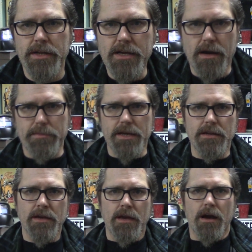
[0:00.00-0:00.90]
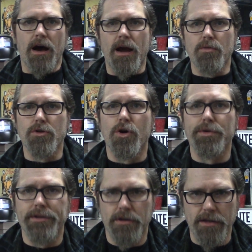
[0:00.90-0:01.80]
they come in, I will go
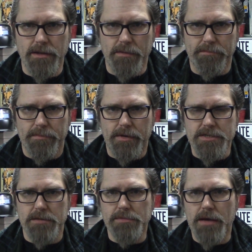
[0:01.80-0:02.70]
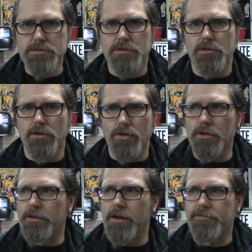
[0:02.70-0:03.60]
and look at them. Sometimes if they're
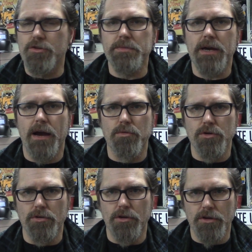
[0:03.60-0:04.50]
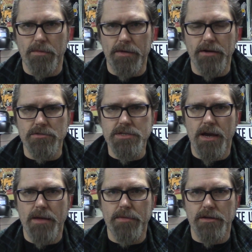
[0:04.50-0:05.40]
local enough to me, I will go look on my own
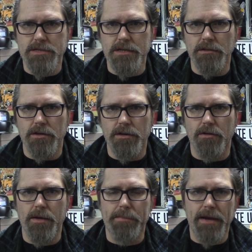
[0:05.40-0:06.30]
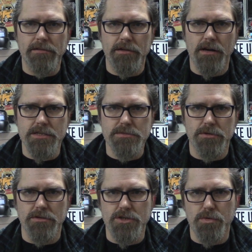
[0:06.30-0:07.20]
time. I'll take a look. I'll get back to the customer
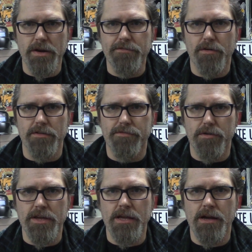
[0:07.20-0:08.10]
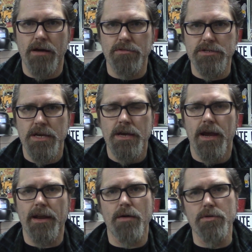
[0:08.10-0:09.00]
within 24 to 48 hours,
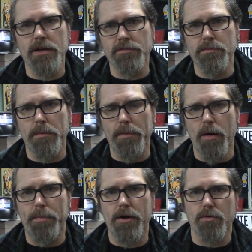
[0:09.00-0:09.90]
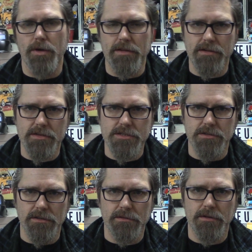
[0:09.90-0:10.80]
and I will give them a ballpark what I think it's
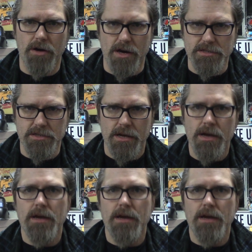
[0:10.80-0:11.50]
going to cost.